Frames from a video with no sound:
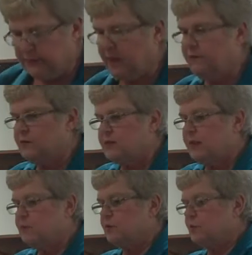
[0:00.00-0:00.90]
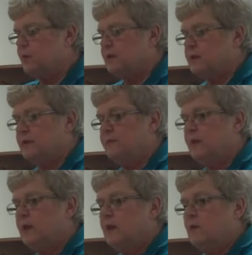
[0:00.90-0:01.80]
if your stems are twisted,
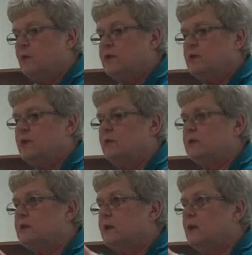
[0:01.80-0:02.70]
what you do is